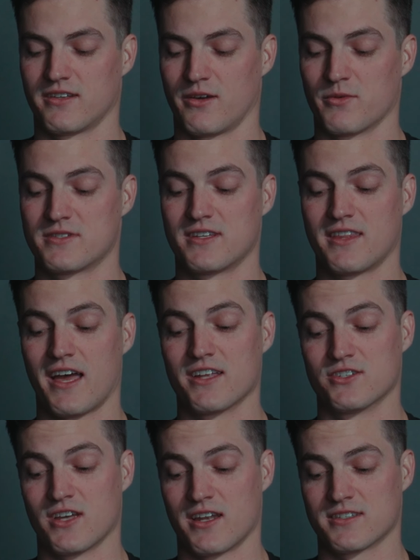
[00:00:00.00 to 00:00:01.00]
And we see that
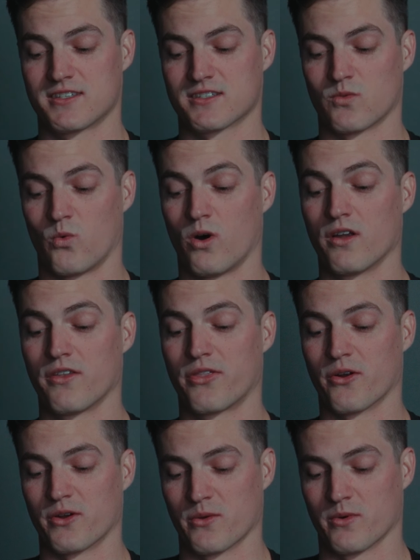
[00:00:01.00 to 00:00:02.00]
in Genesis
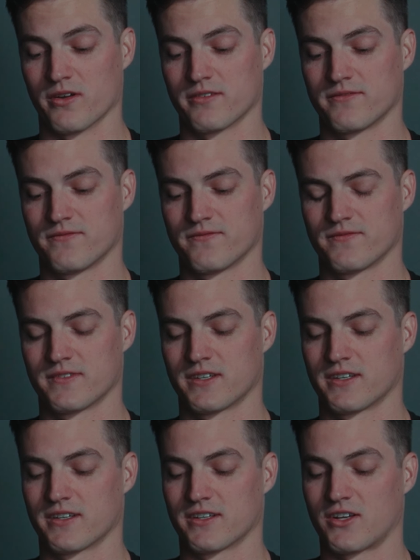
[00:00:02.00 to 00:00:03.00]
1:31.
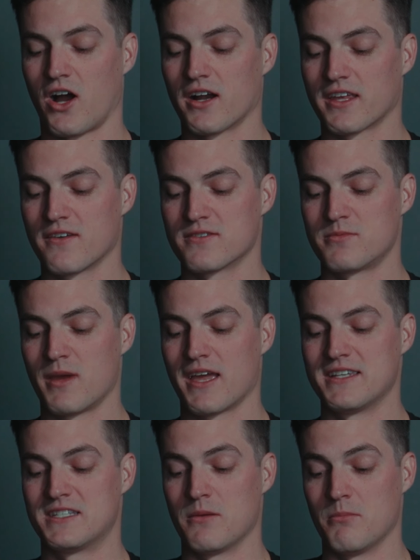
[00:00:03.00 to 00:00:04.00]
God gives
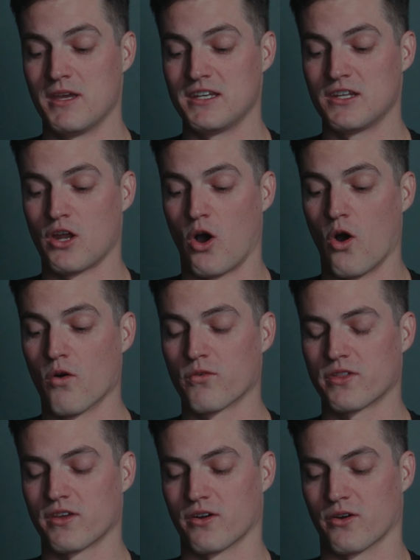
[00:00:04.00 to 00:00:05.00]
man dominion over
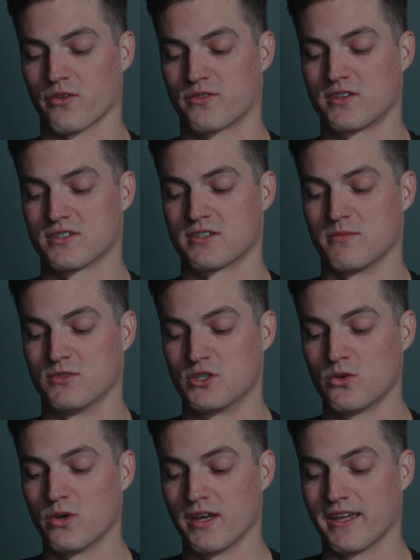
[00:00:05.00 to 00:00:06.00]
the earth to
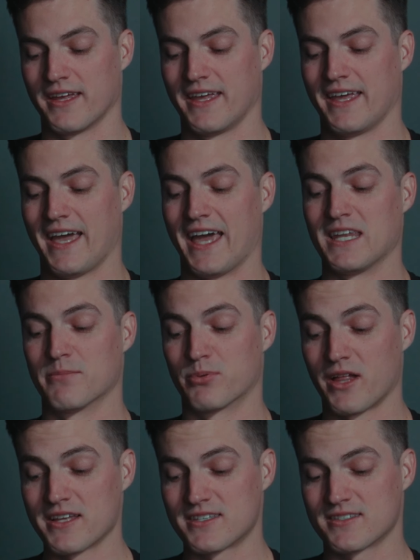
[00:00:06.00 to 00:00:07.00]
subdue it, and he
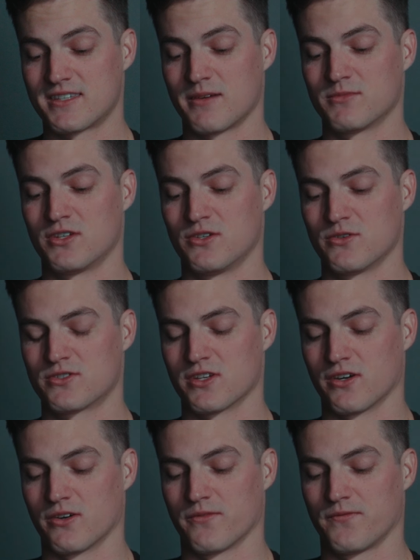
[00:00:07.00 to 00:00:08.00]
blesses them to do
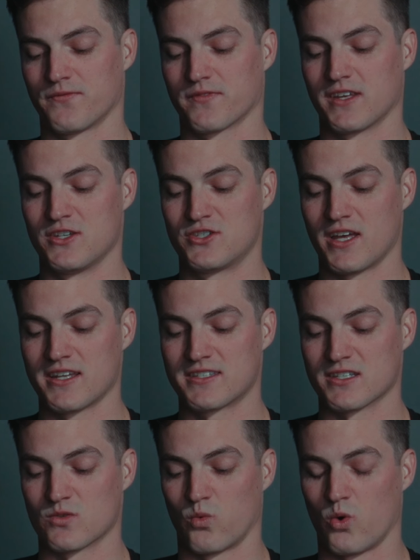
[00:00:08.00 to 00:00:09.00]
so in
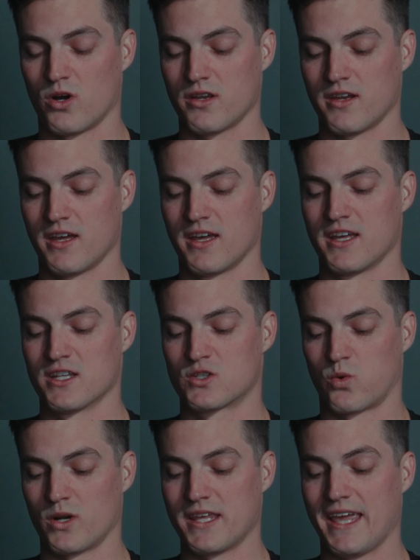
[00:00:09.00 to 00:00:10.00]
Genesis
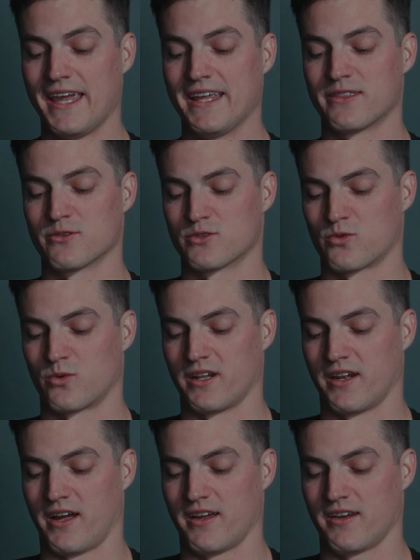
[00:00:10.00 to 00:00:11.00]

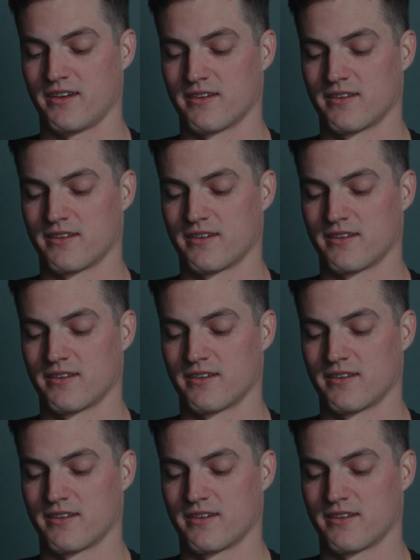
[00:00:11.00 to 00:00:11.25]
1:28-29.